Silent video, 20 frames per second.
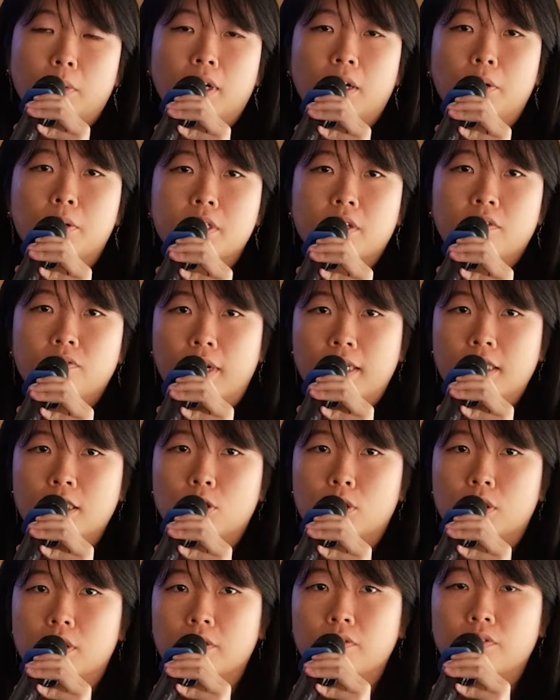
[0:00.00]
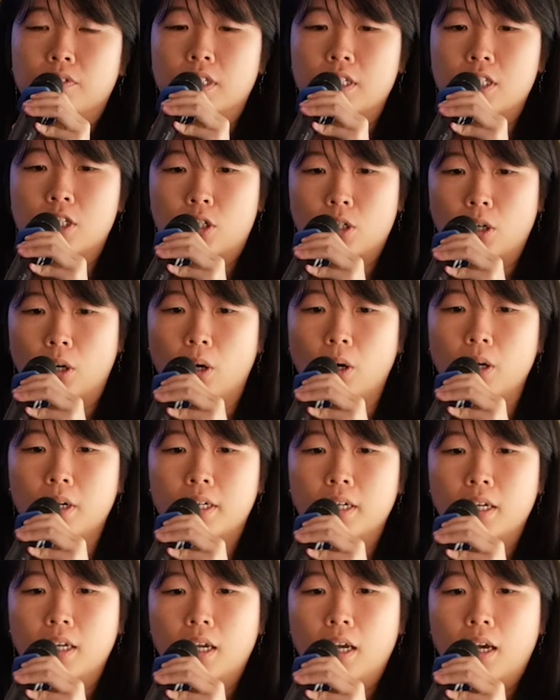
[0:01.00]
when I was invited to give this
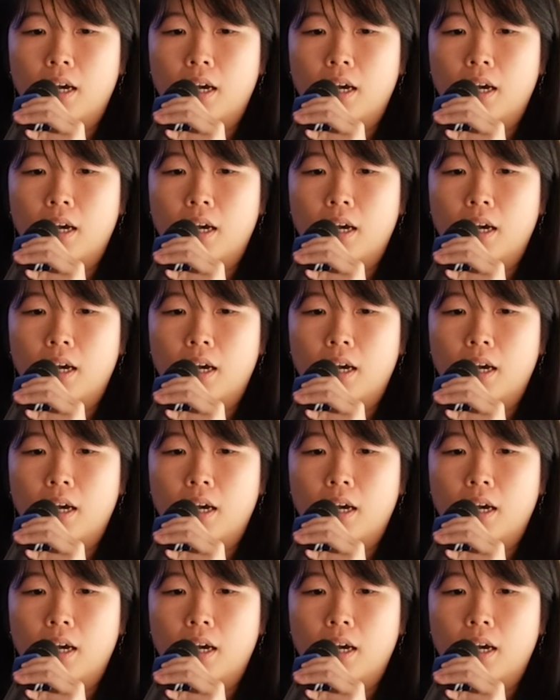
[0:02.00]
talk,